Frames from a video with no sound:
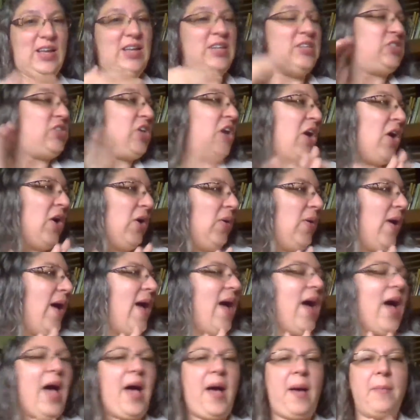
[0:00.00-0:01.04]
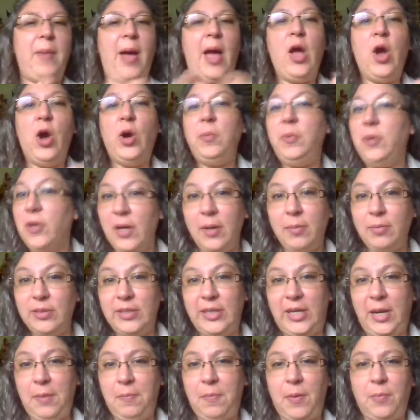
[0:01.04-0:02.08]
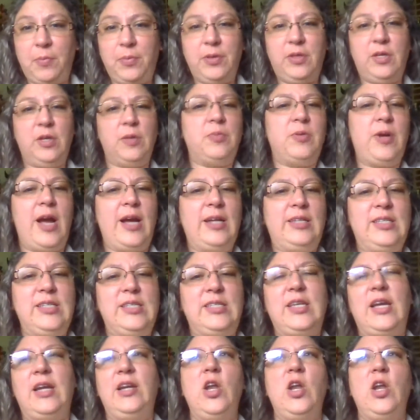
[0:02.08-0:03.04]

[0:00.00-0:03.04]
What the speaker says: So, I hope you're able to keep up with your practice.